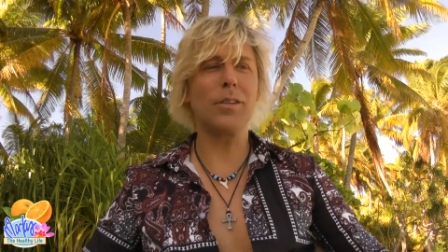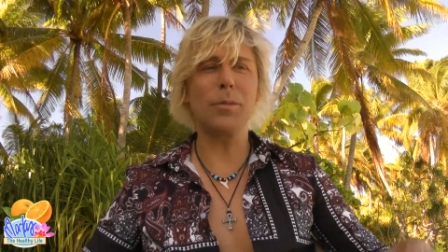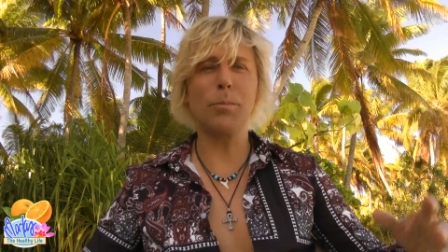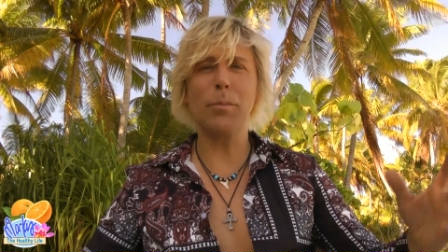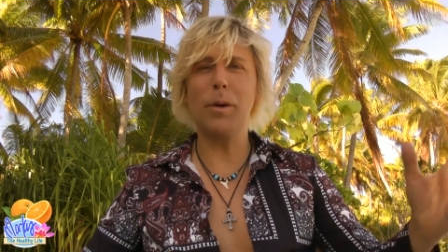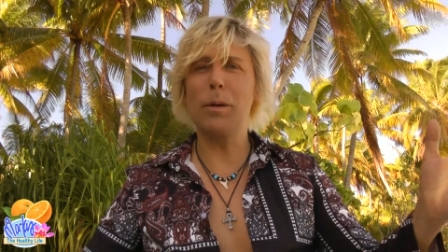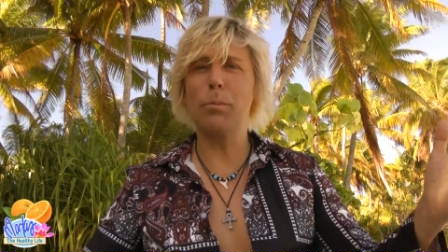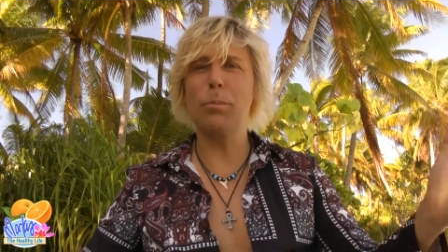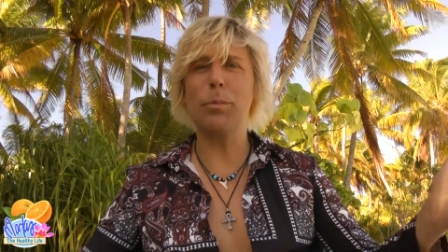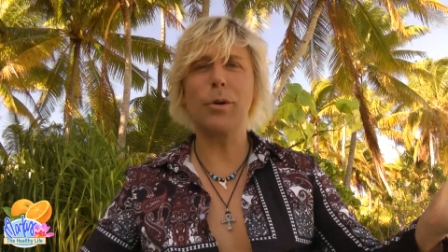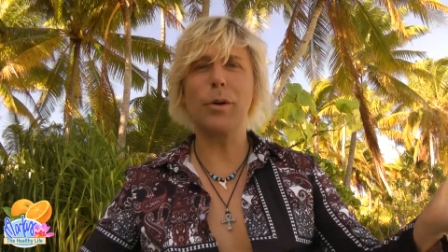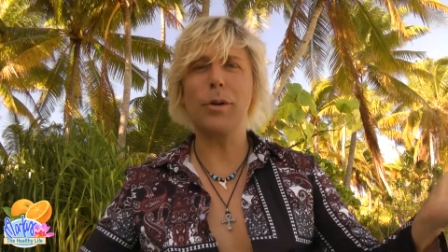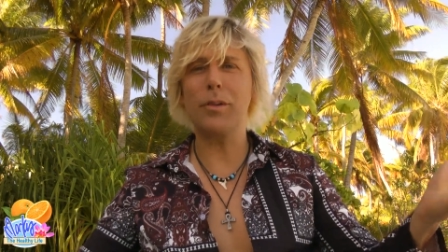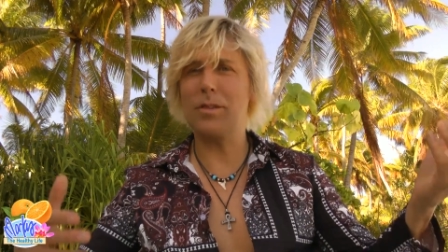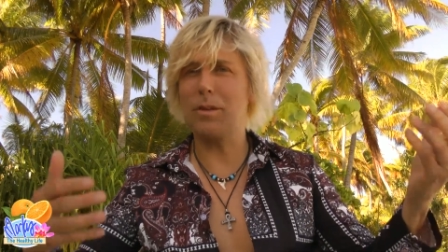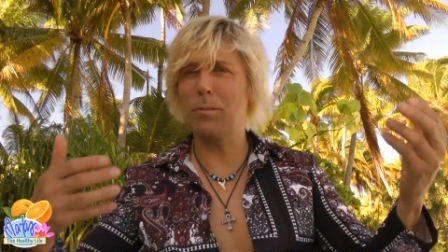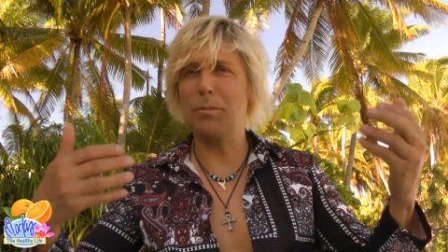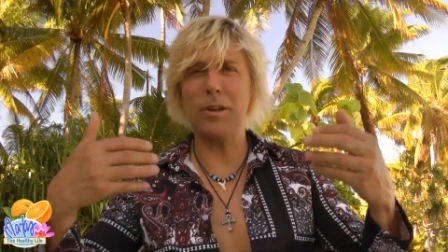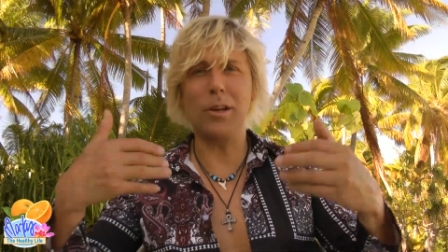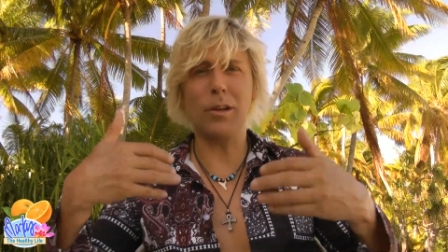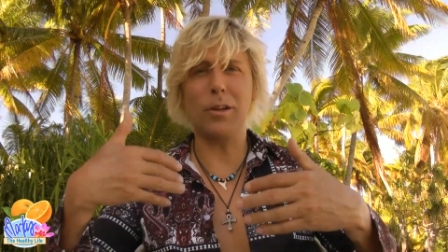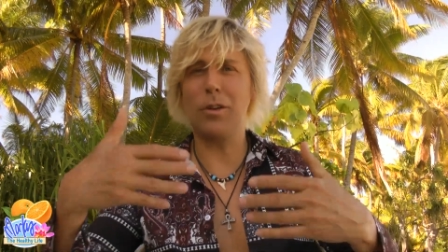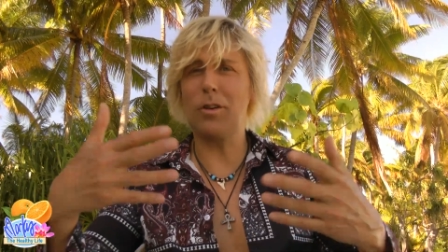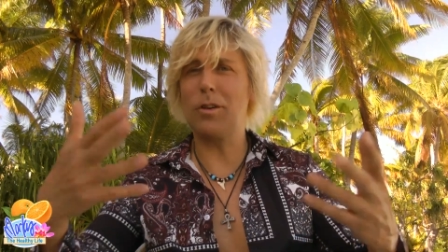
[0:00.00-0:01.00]
in my books,
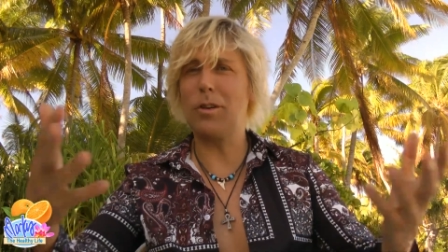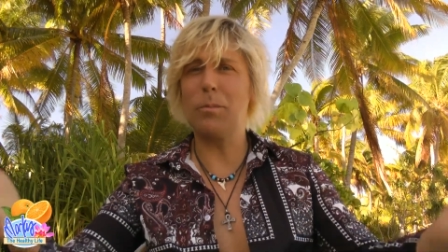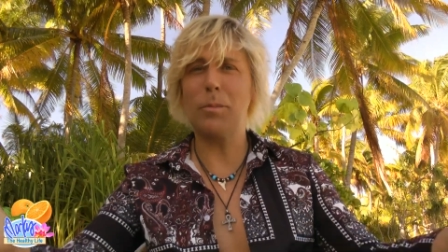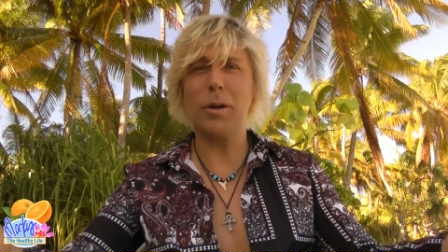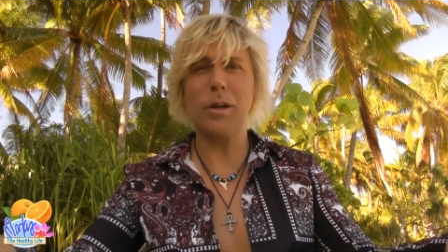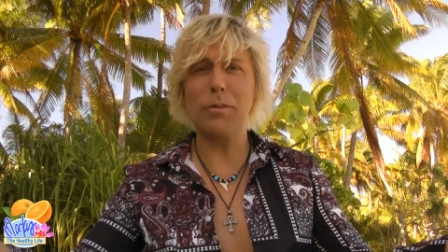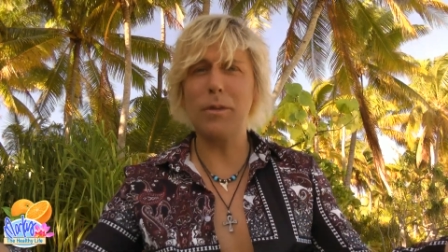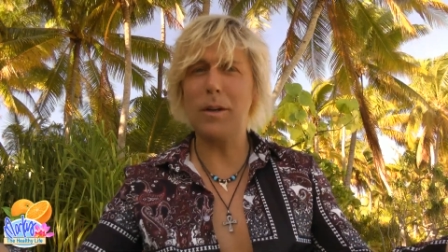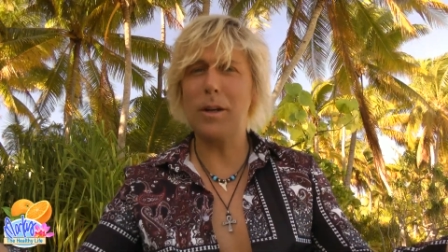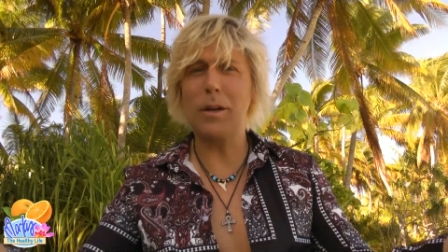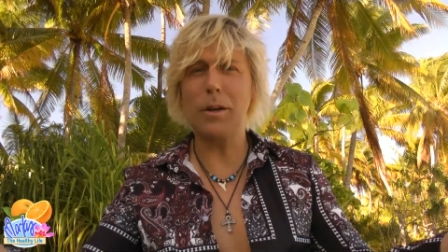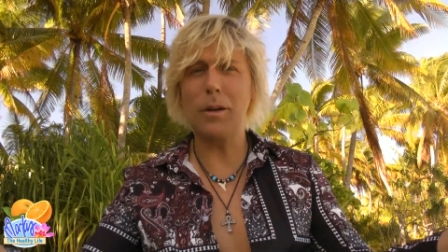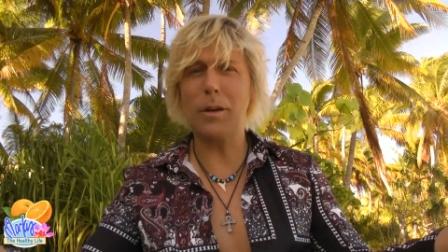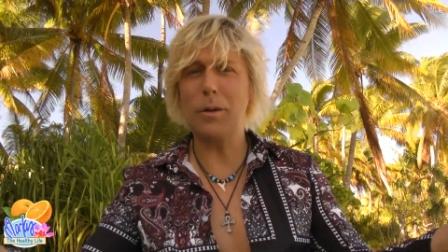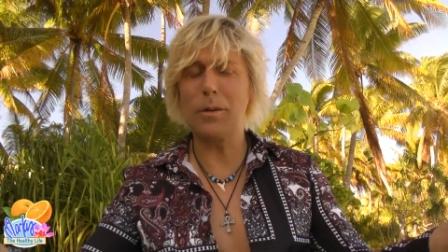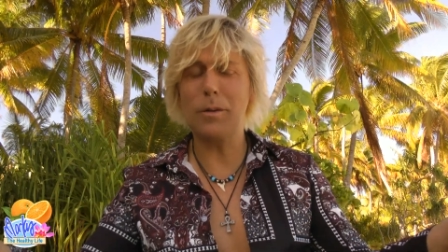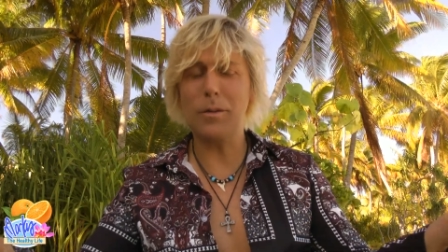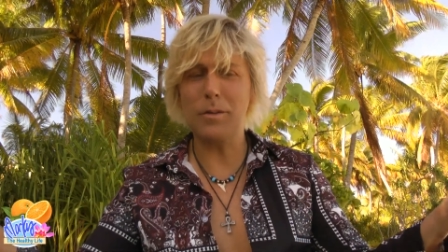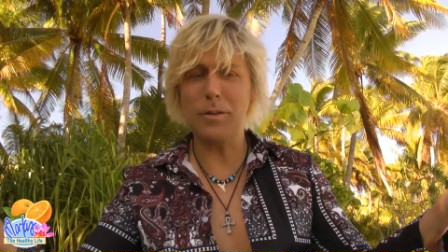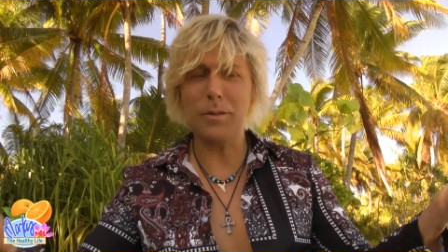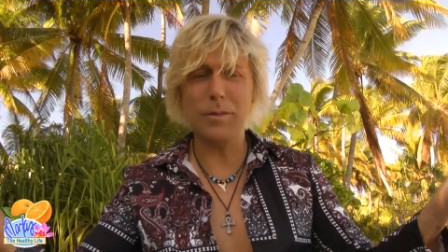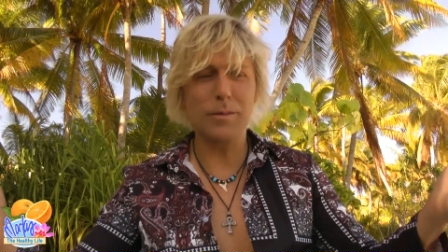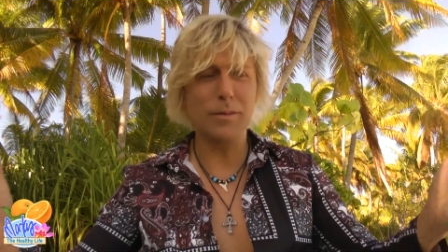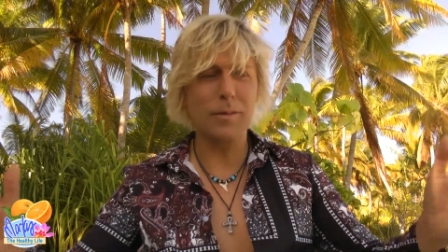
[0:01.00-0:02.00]
I'm telling you in my
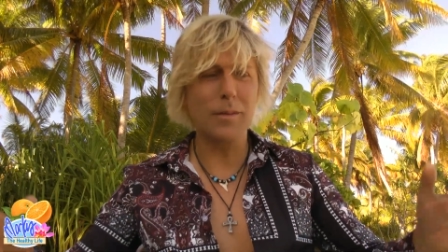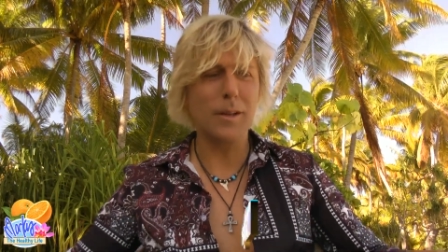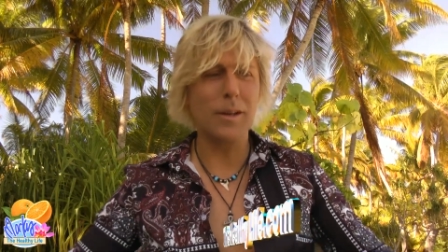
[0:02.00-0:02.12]
videos.